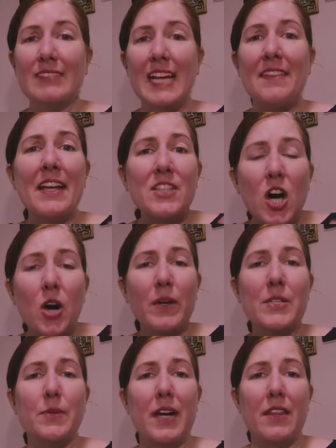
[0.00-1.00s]
that's
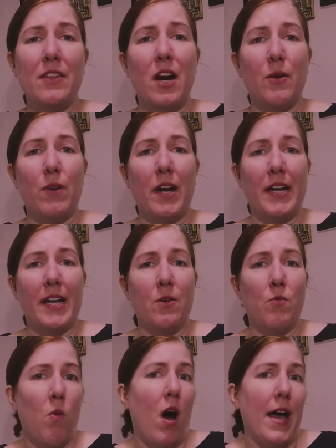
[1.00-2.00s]
always what I thought
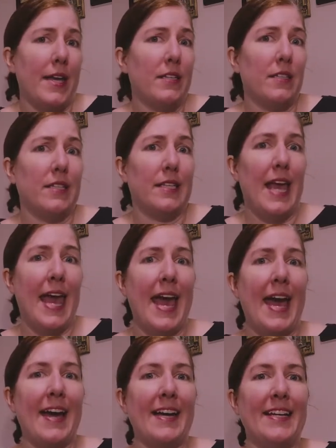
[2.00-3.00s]
running was.
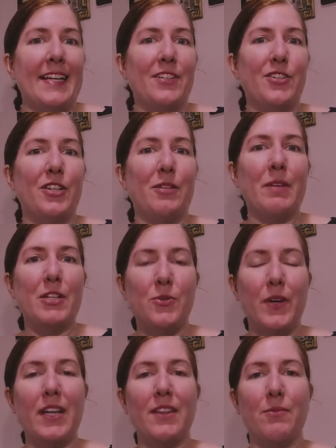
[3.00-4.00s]
And it took me
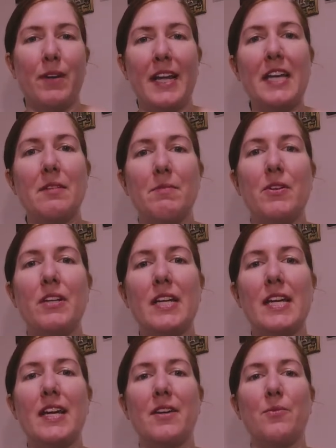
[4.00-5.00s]
joining the running
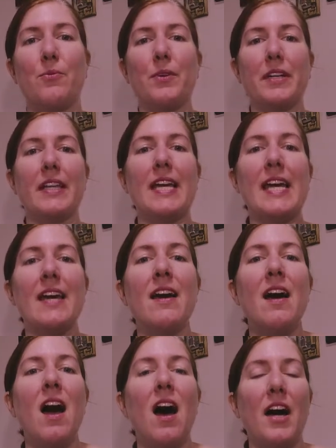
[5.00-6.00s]
community and really
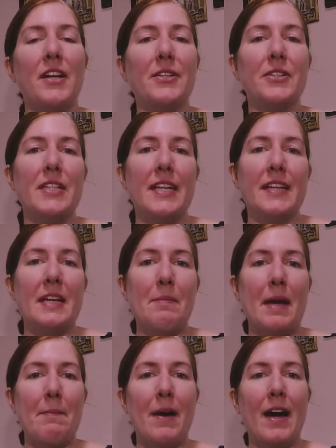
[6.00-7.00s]
understanding
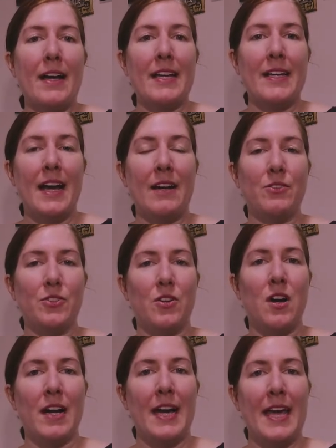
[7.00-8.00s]
my body and how
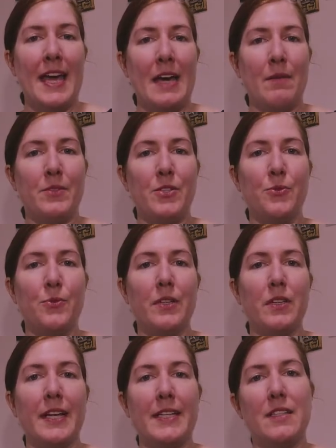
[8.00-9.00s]
strong I am to
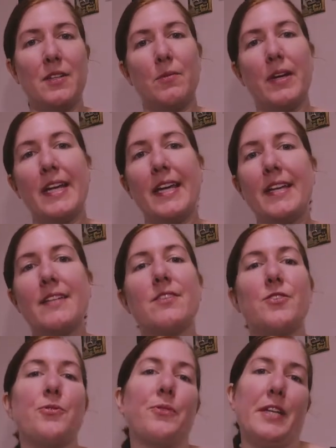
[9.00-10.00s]
realize that running
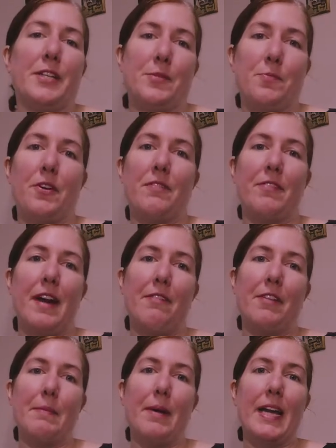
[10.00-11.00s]
is truly a sport for
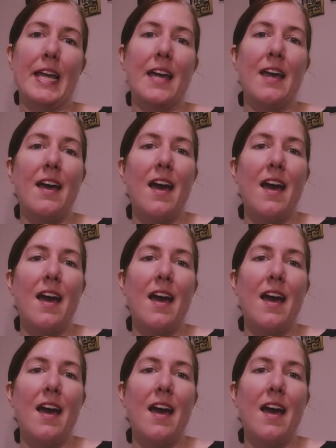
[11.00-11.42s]
everybody.